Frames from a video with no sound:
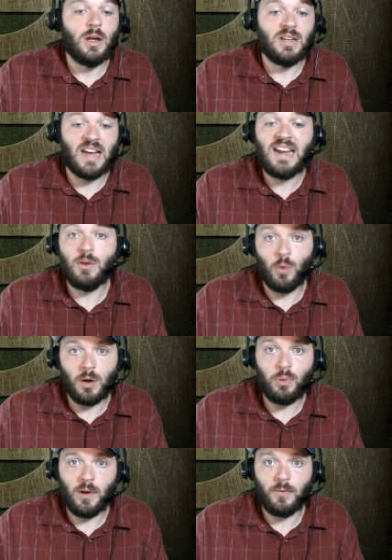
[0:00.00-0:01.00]

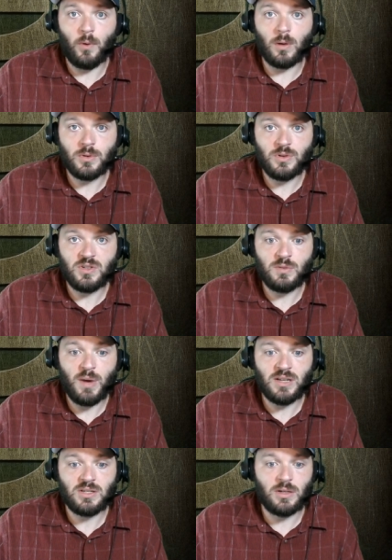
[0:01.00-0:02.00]
91.4, which is his
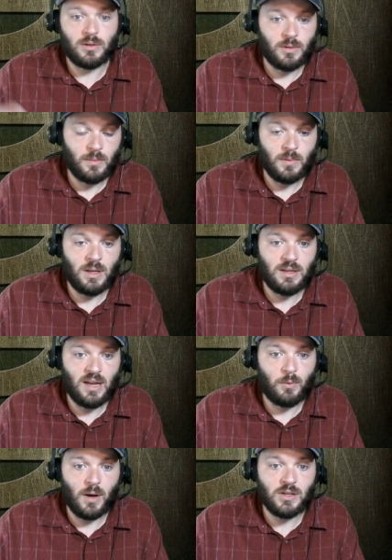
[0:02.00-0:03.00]
best year in
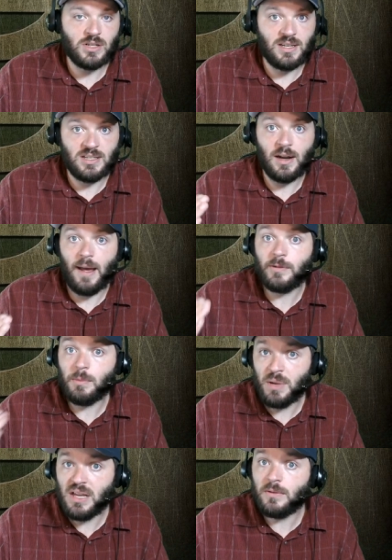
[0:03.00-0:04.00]
that range that he's going to have to
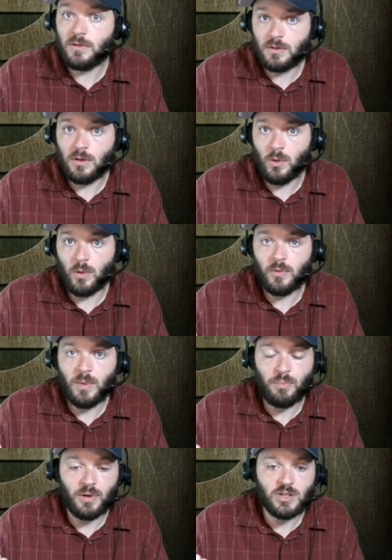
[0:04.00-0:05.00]
beat in order for
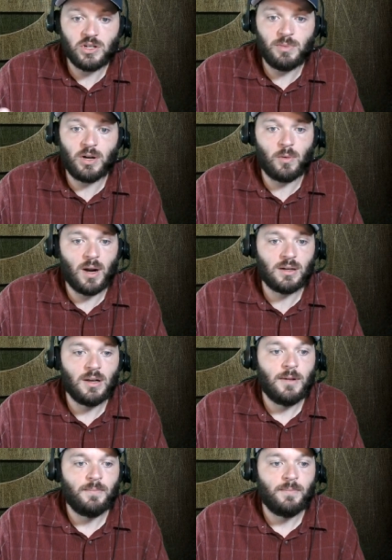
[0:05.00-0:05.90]
my prediction to be correct.